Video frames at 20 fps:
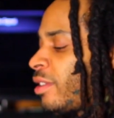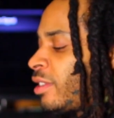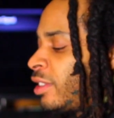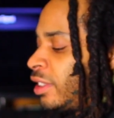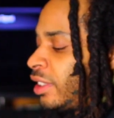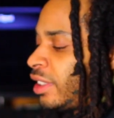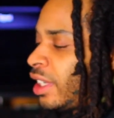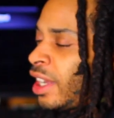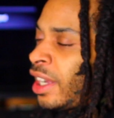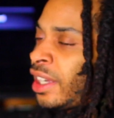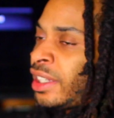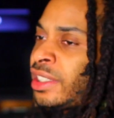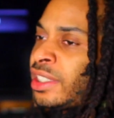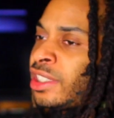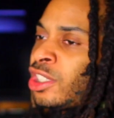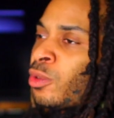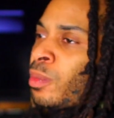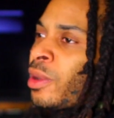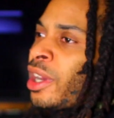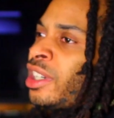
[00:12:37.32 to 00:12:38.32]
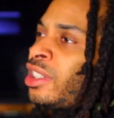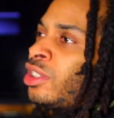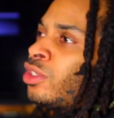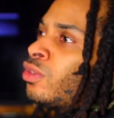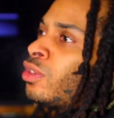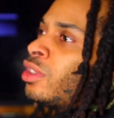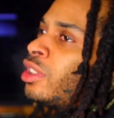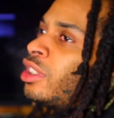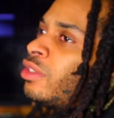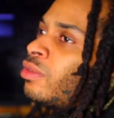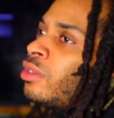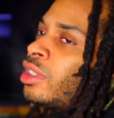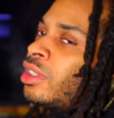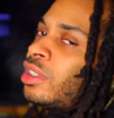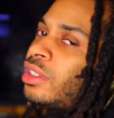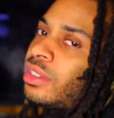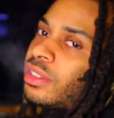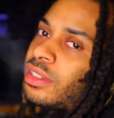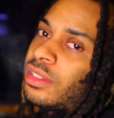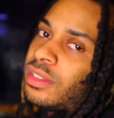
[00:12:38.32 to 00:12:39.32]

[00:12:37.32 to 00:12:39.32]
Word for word: what's up. Man. I ain't get nobody doing it really.